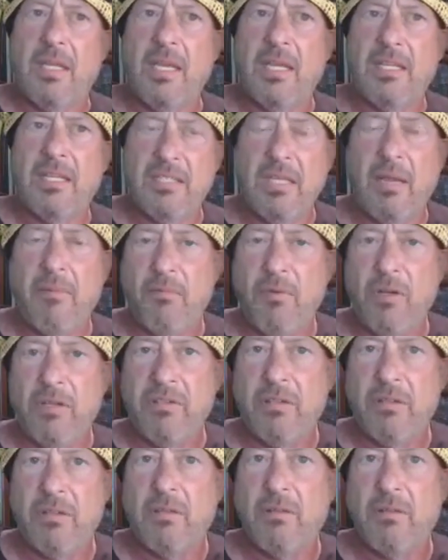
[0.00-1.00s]
except
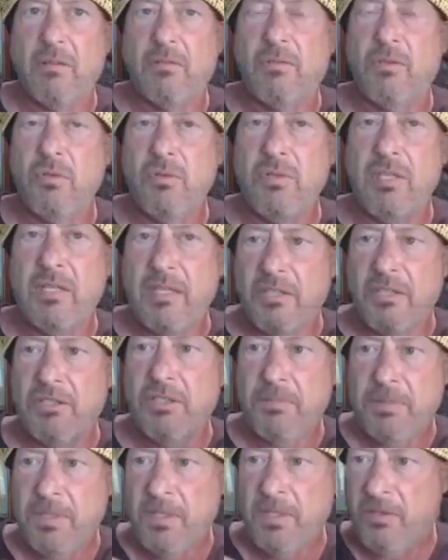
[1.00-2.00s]
with through the
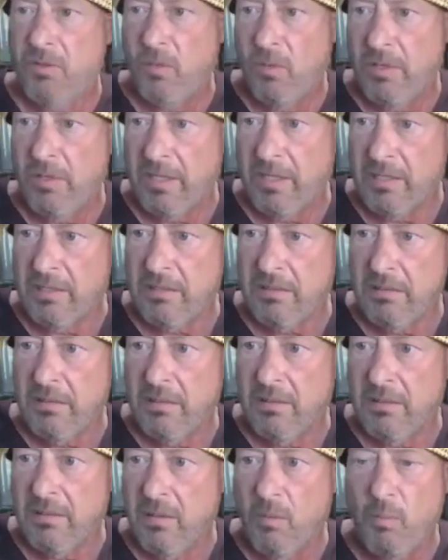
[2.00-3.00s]
Egyptian authorities.
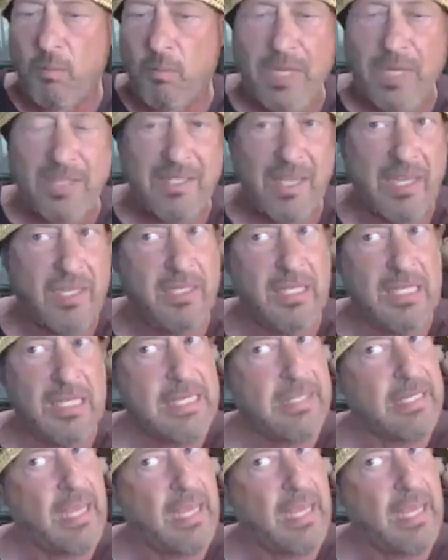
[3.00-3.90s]
But they couldn't